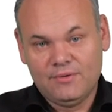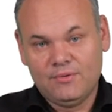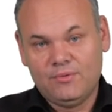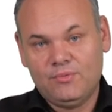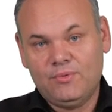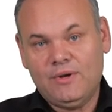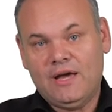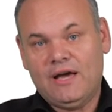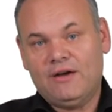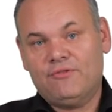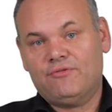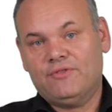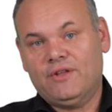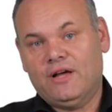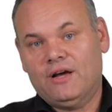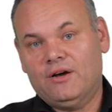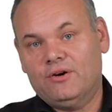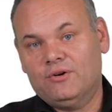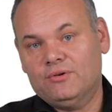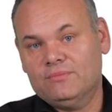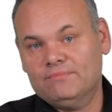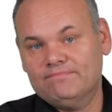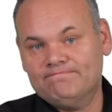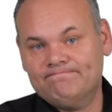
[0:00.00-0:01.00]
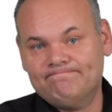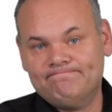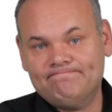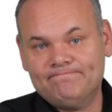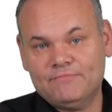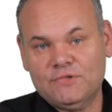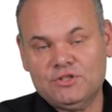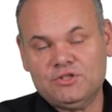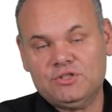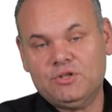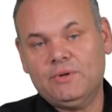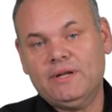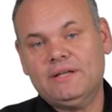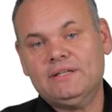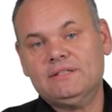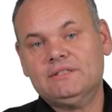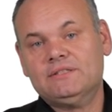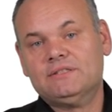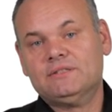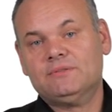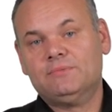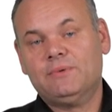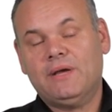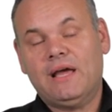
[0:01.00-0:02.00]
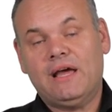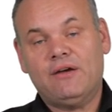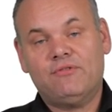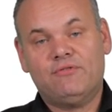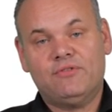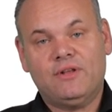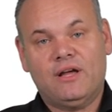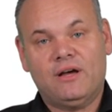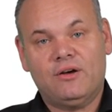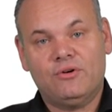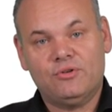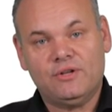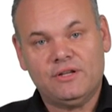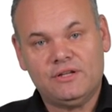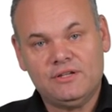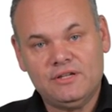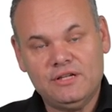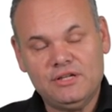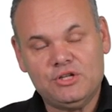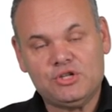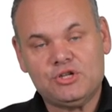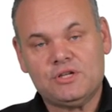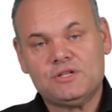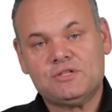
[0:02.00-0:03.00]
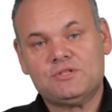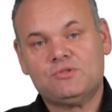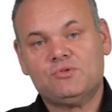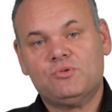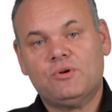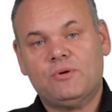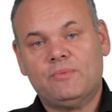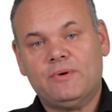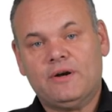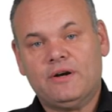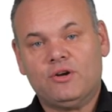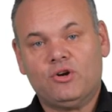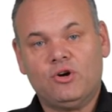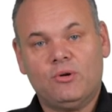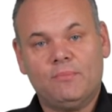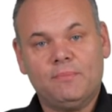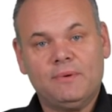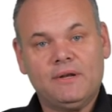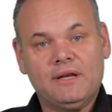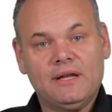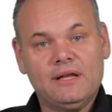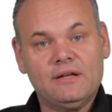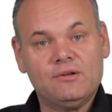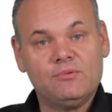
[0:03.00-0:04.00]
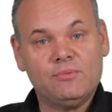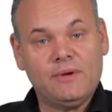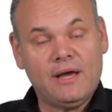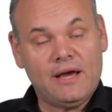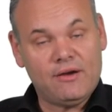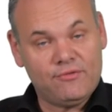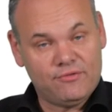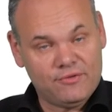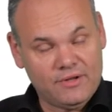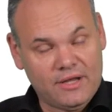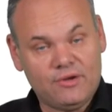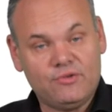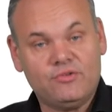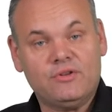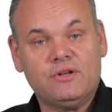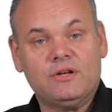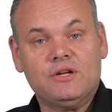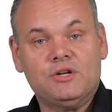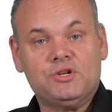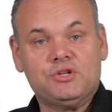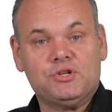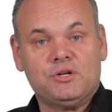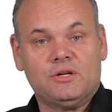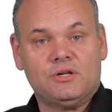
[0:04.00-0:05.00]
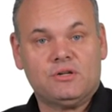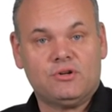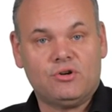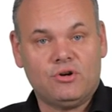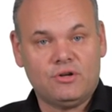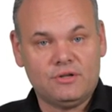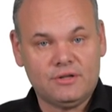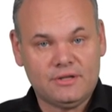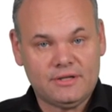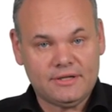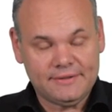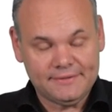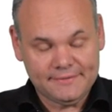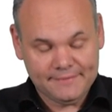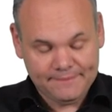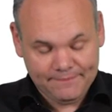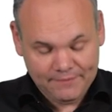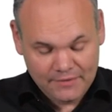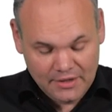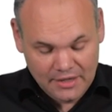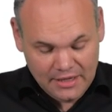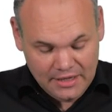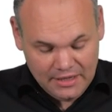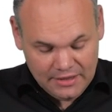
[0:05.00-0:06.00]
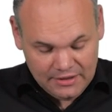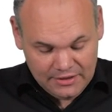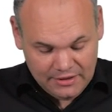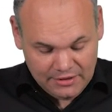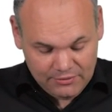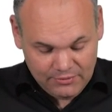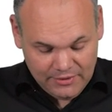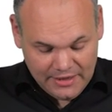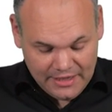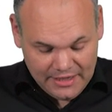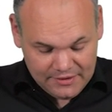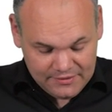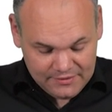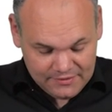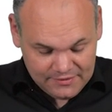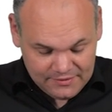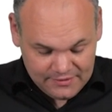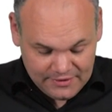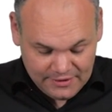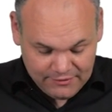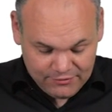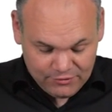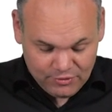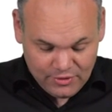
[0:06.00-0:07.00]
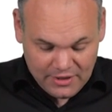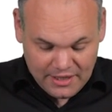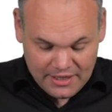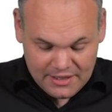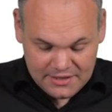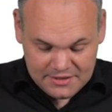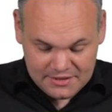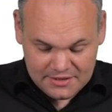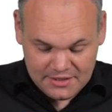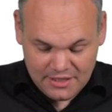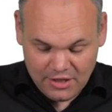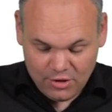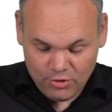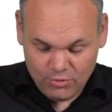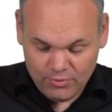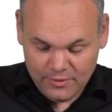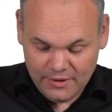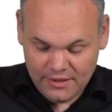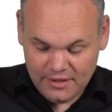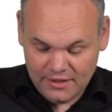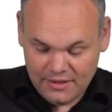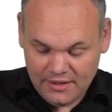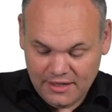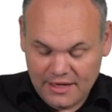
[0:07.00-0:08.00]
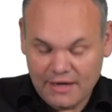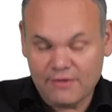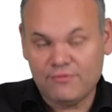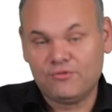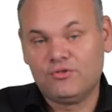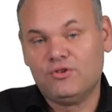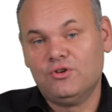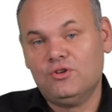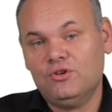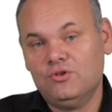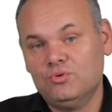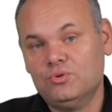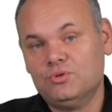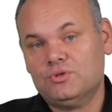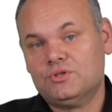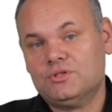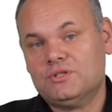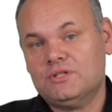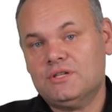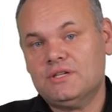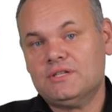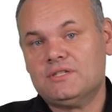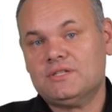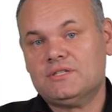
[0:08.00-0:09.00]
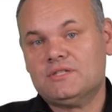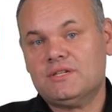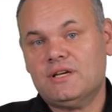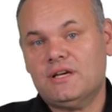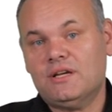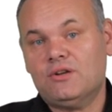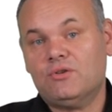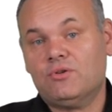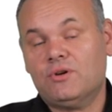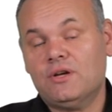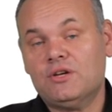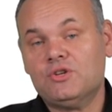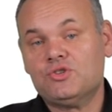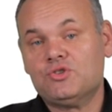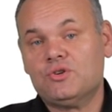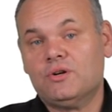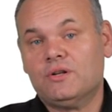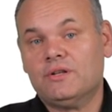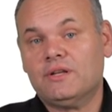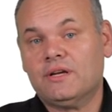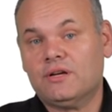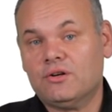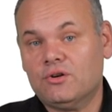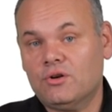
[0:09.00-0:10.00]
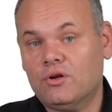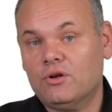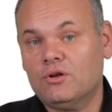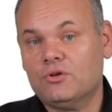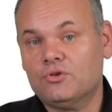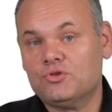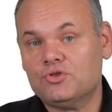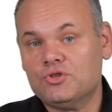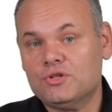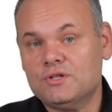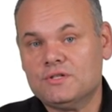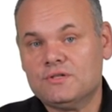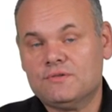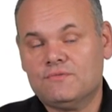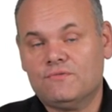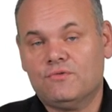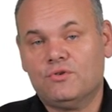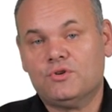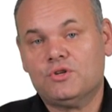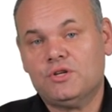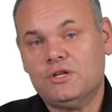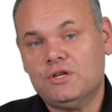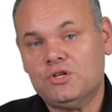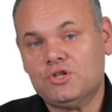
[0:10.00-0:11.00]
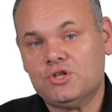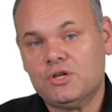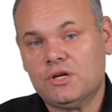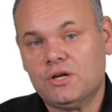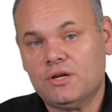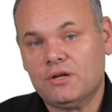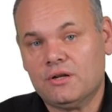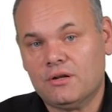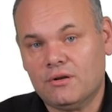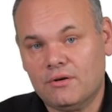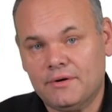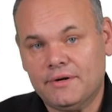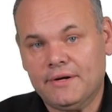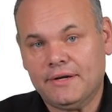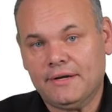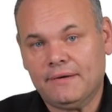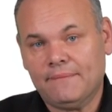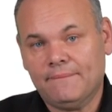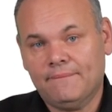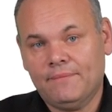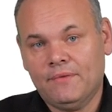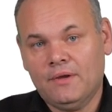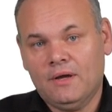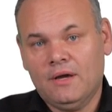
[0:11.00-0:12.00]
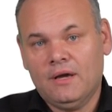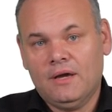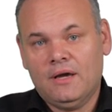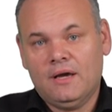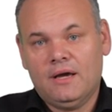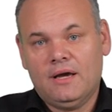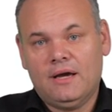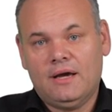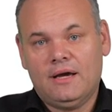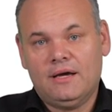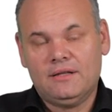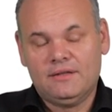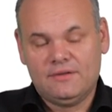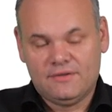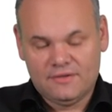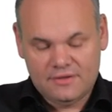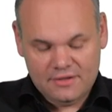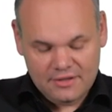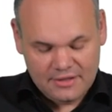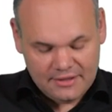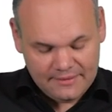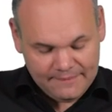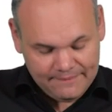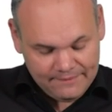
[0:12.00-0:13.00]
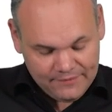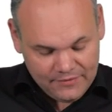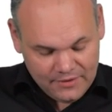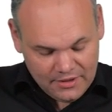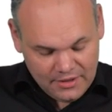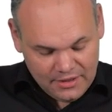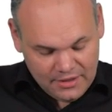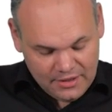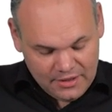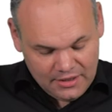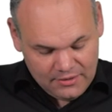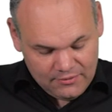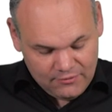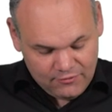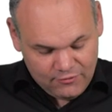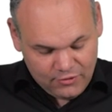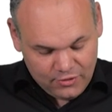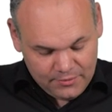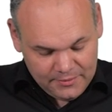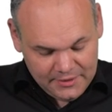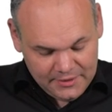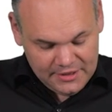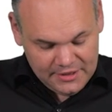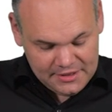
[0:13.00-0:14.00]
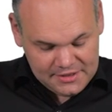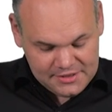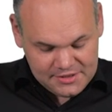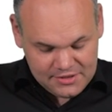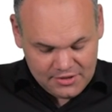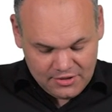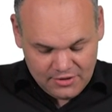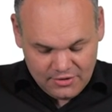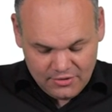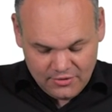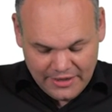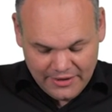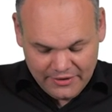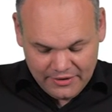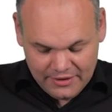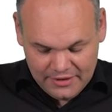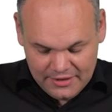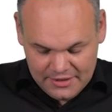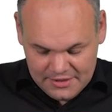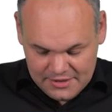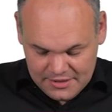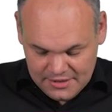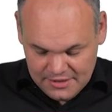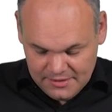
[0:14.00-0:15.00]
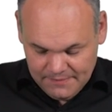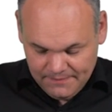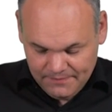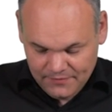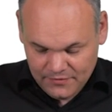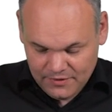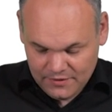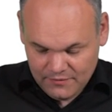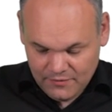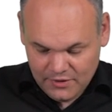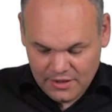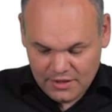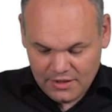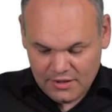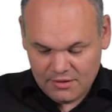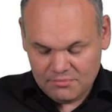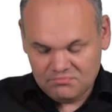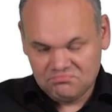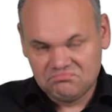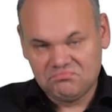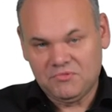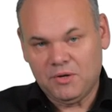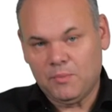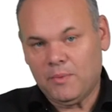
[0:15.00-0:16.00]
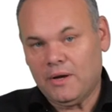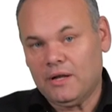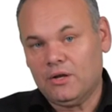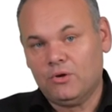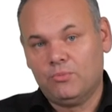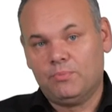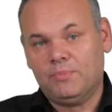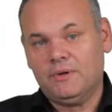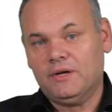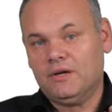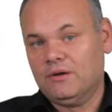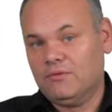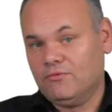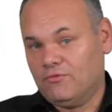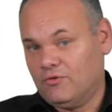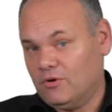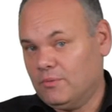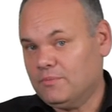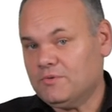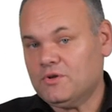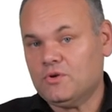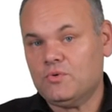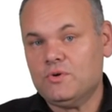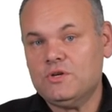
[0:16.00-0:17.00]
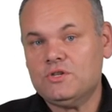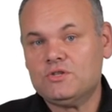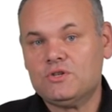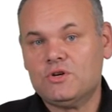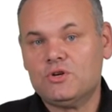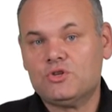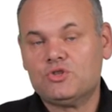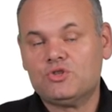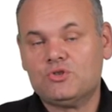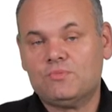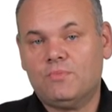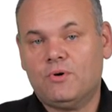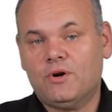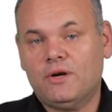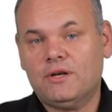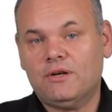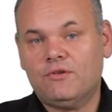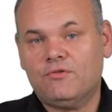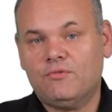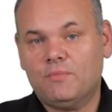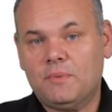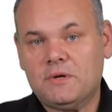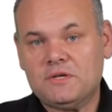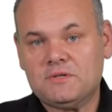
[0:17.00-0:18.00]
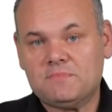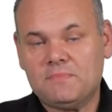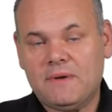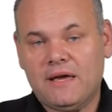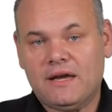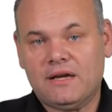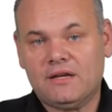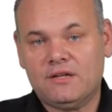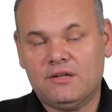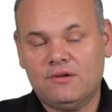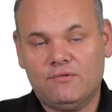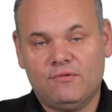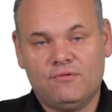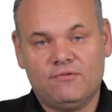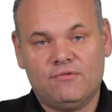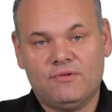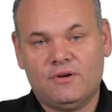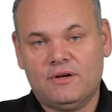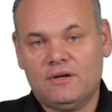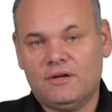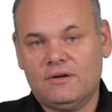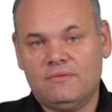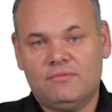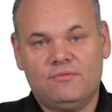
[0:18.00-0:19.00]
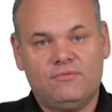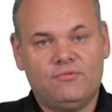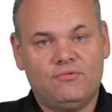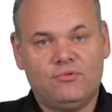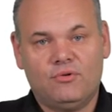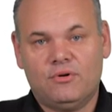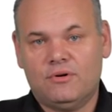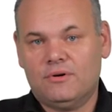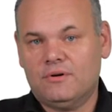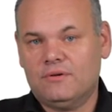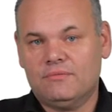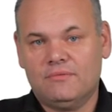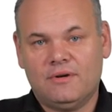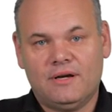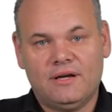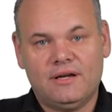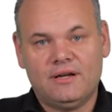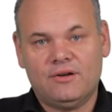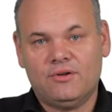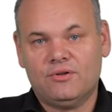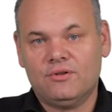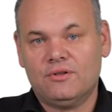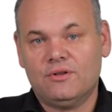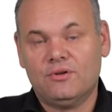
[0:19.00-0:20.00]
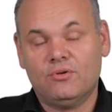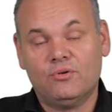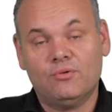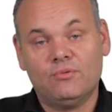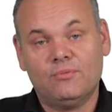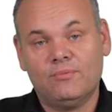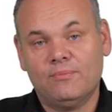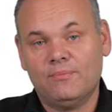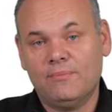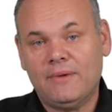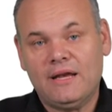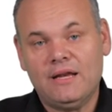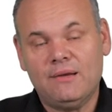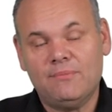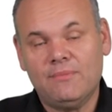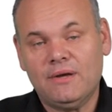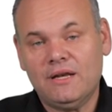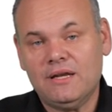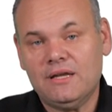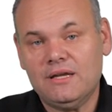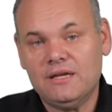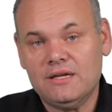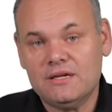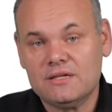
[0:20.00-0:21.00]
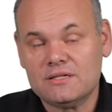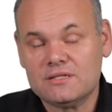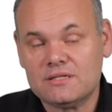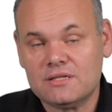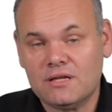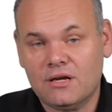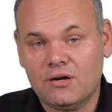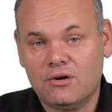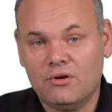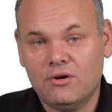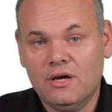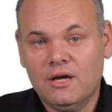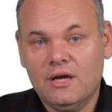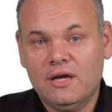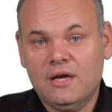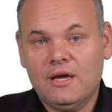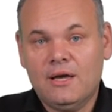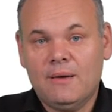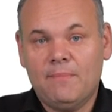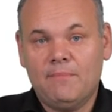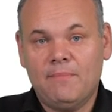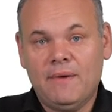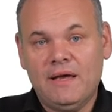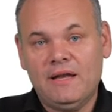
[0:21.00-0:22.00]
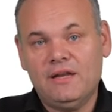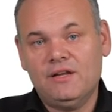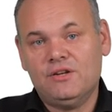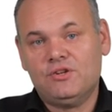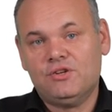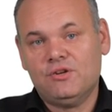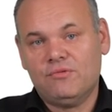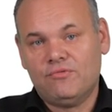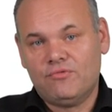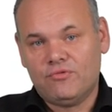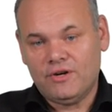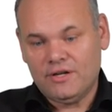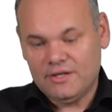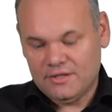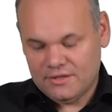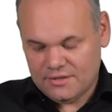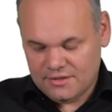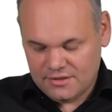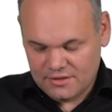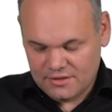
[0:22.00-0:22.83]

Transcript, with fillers: we have now the students, we have now the teachers who are very competent, we have now the digital content. Then we have to ask how we have to use these educational technologies for teaching and learning. And for it's rather easy. We are developing from the research point of perspective for, I don't know, many, many years now, many different